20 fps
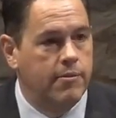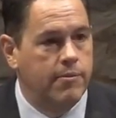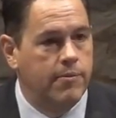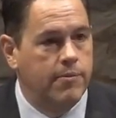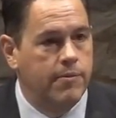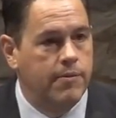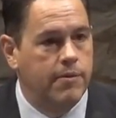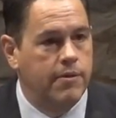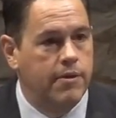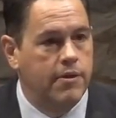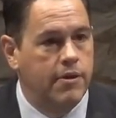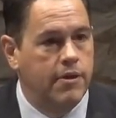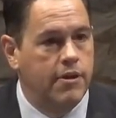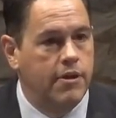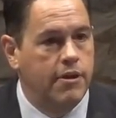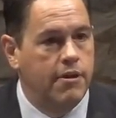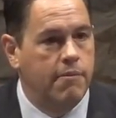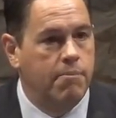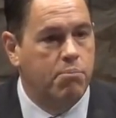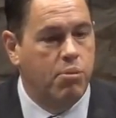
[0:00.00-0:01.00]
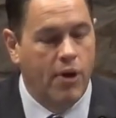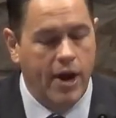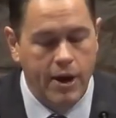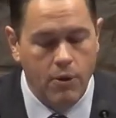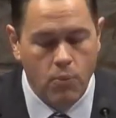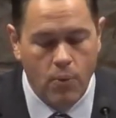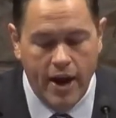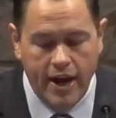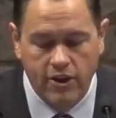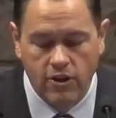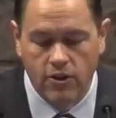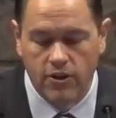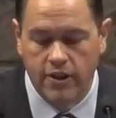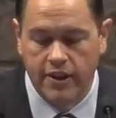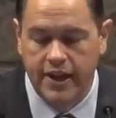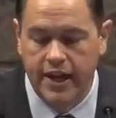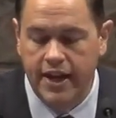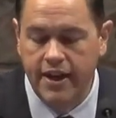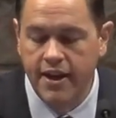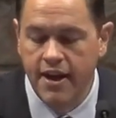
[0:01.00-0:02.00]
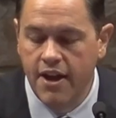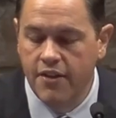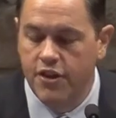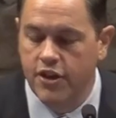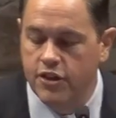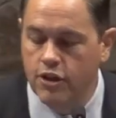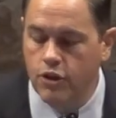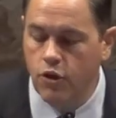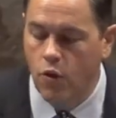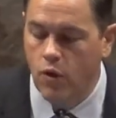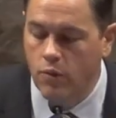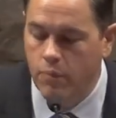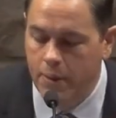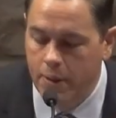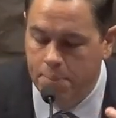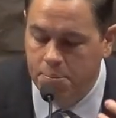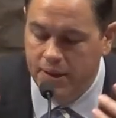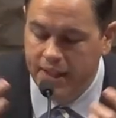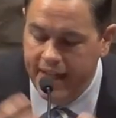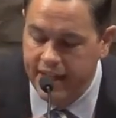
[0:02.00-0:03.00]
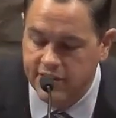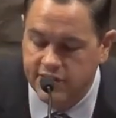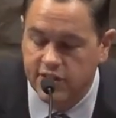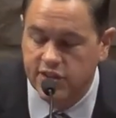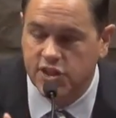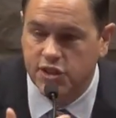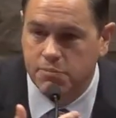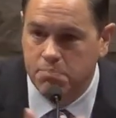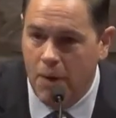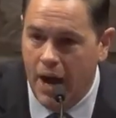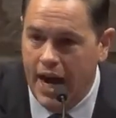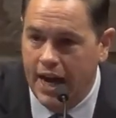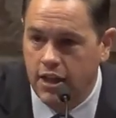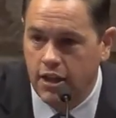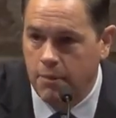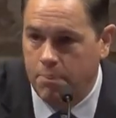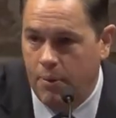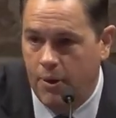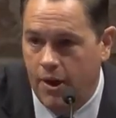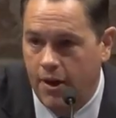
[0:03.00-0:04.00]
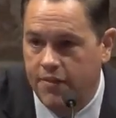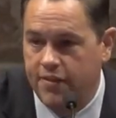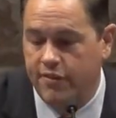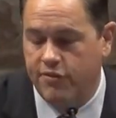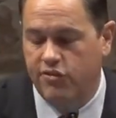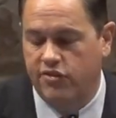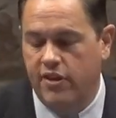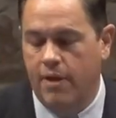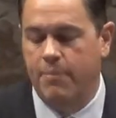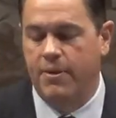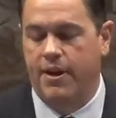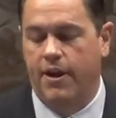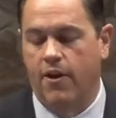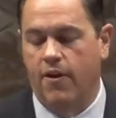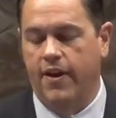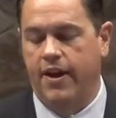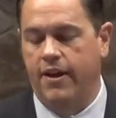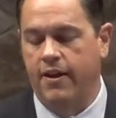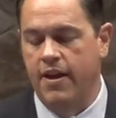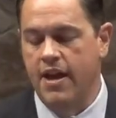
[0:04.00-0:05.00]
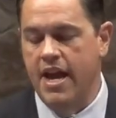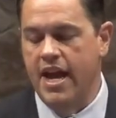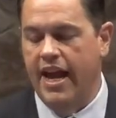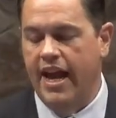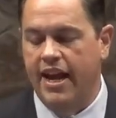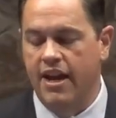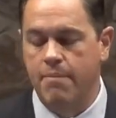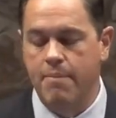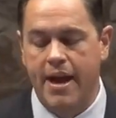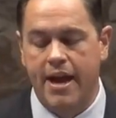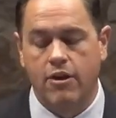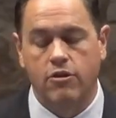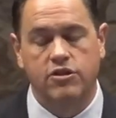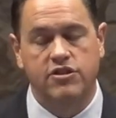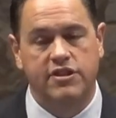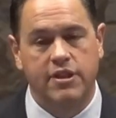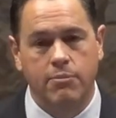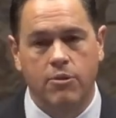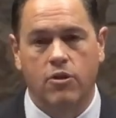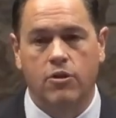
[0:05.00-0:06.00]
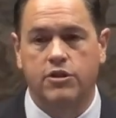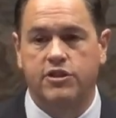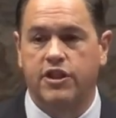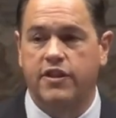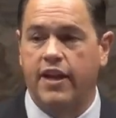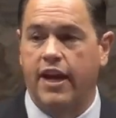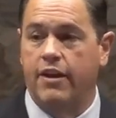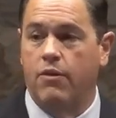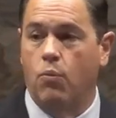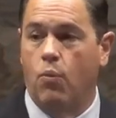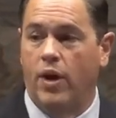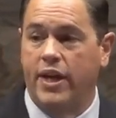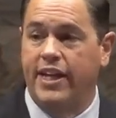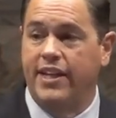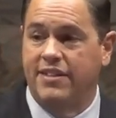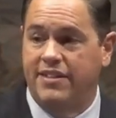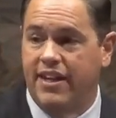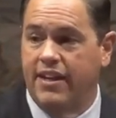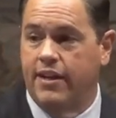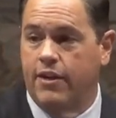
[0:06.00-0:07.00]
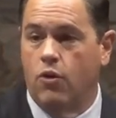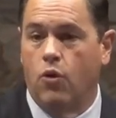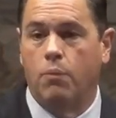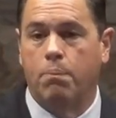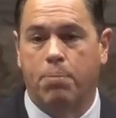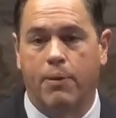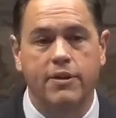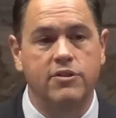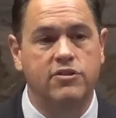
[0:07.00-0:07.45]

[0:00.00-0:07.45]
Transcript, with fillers: Pray regularly that the Lord will be pleased to smile upon this seminary in a manner similar to that what he did at Old Princeton at that time.